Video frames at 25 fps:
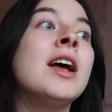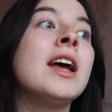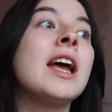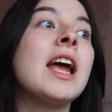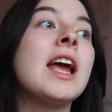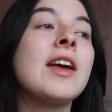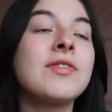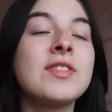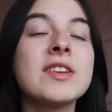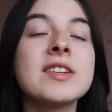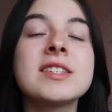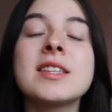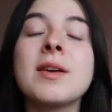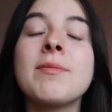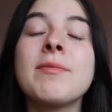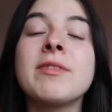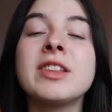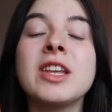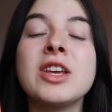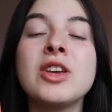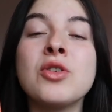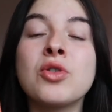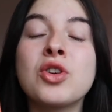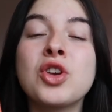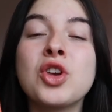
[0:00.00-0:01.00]
If there's something
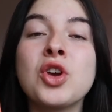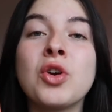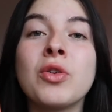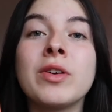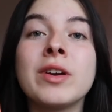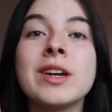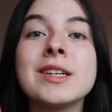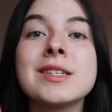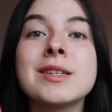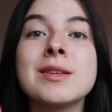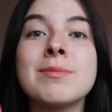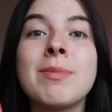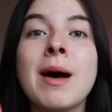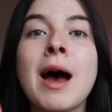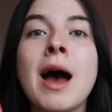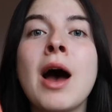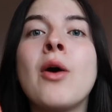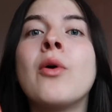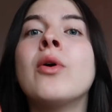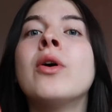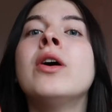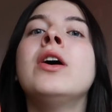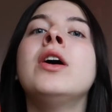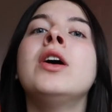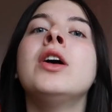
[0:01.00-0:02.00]
that you're curious
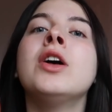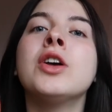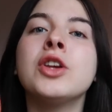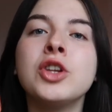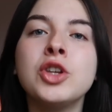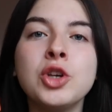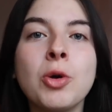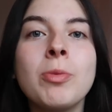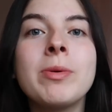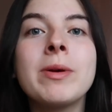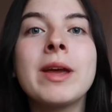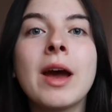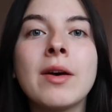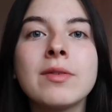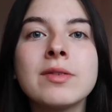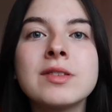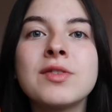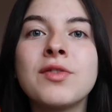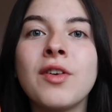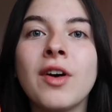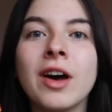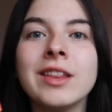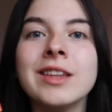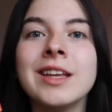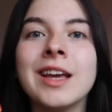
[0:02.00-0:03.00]
about, you'll be able to
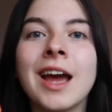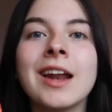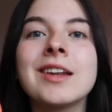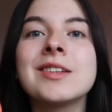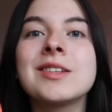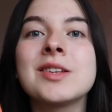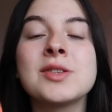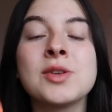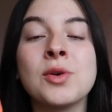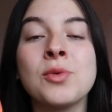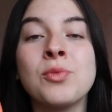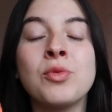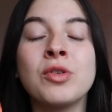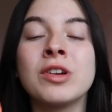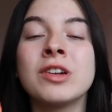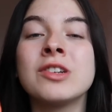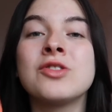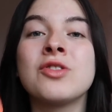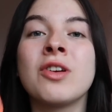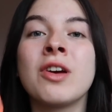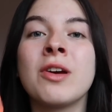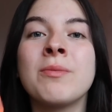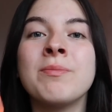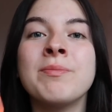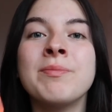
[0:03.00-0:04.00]
find the answers on
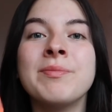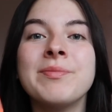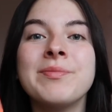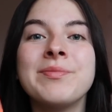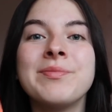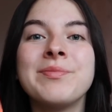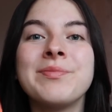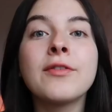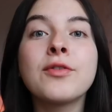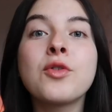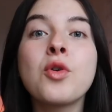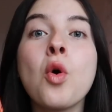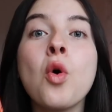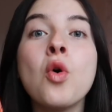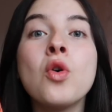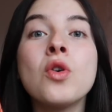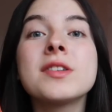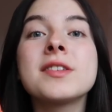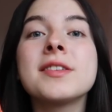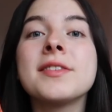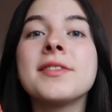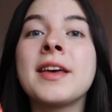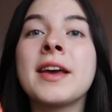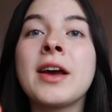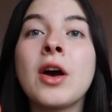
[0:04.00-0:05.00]
Wondrium. Of
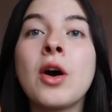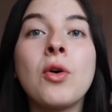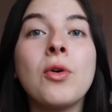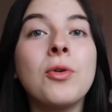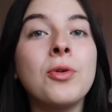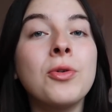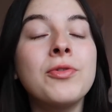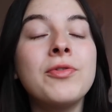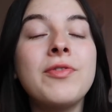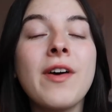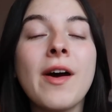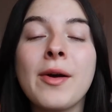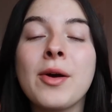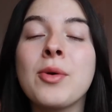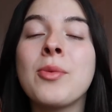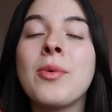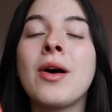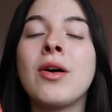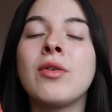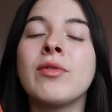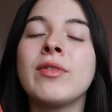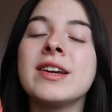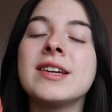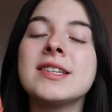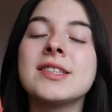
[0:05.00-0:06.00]
course, they are all very
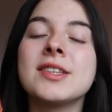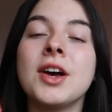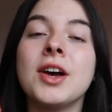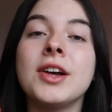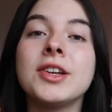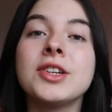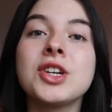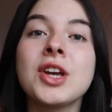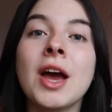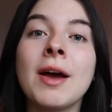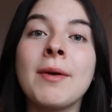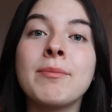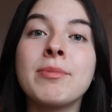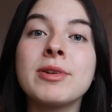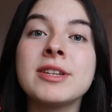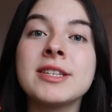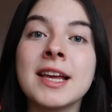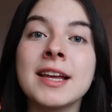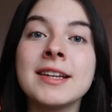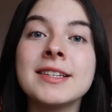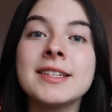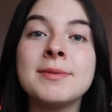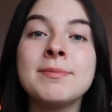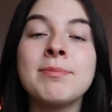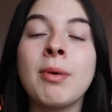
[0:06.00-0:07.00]
well researched and
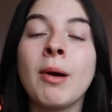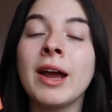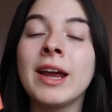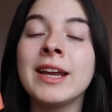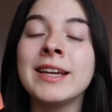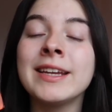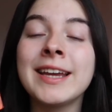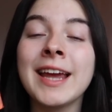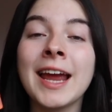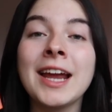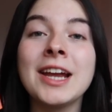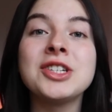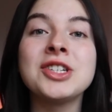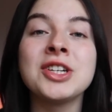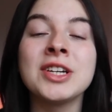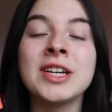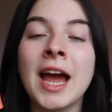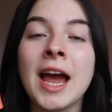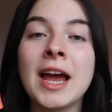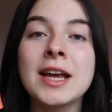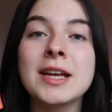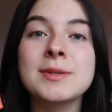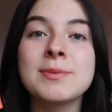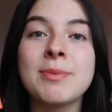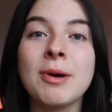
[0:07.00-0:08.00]
presented by engaging
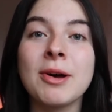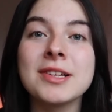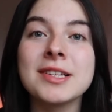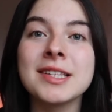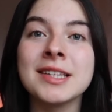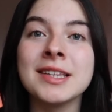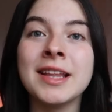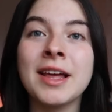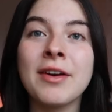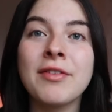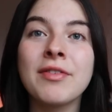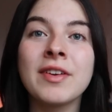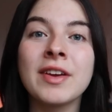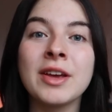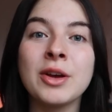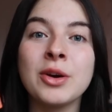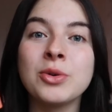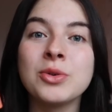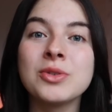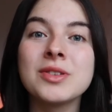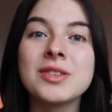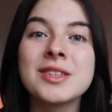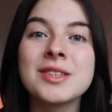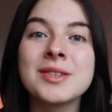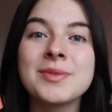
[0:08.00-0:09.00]
experts in their
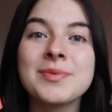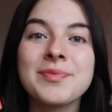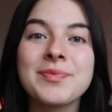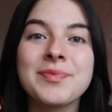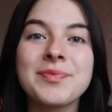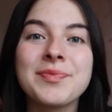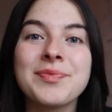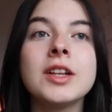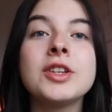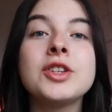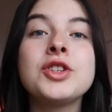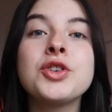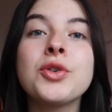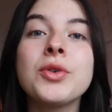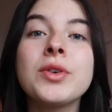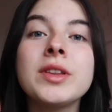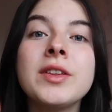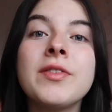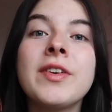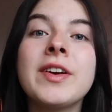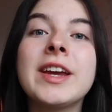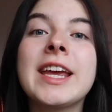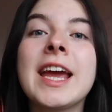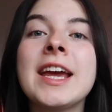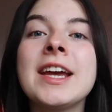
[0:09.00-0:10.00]
fields. During the
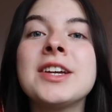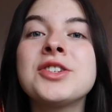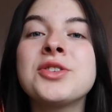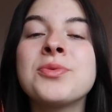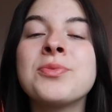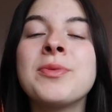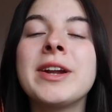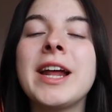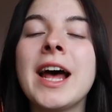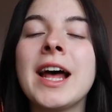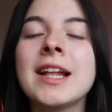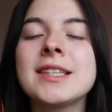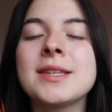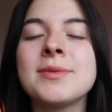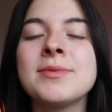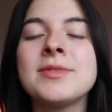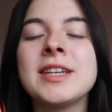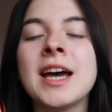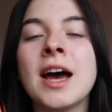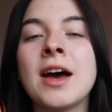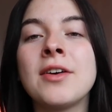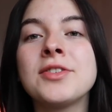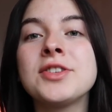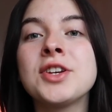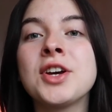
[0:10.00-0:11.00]
vacation when I had some
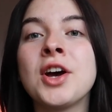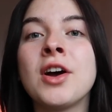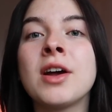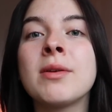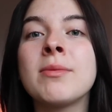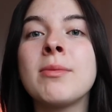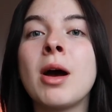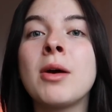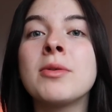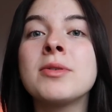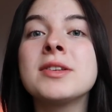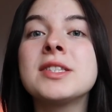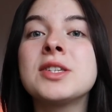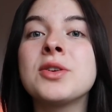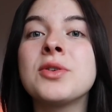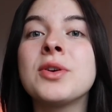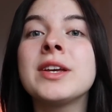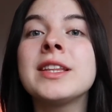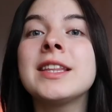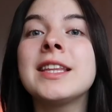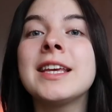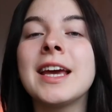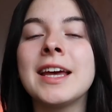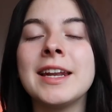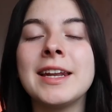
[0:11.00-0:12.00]
downtime, I was
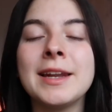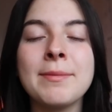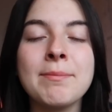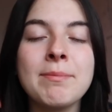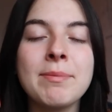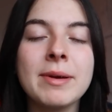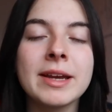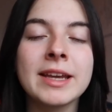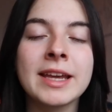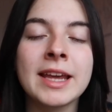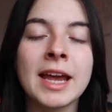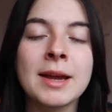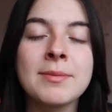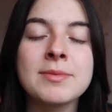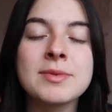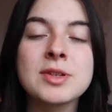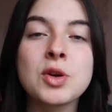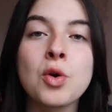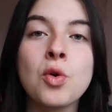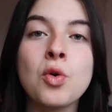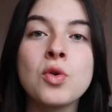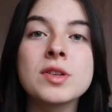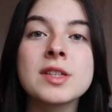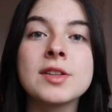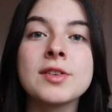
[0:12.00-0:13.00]
doing the Olympic Games
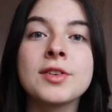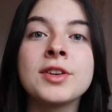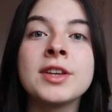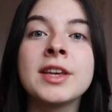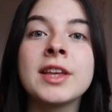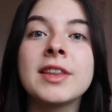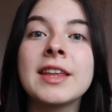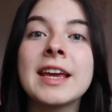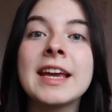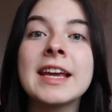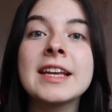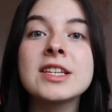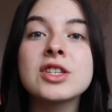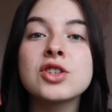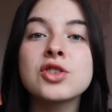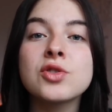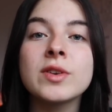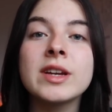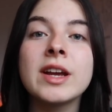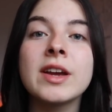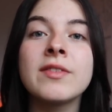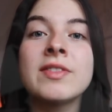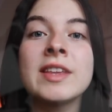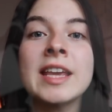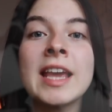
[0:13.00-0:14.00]
course, looking at the
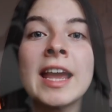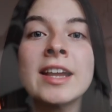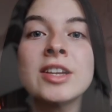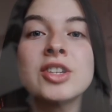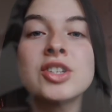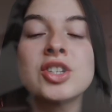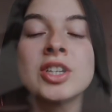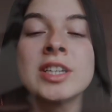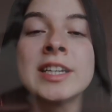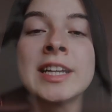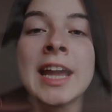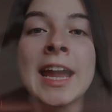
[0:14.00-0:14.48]
history of the ancient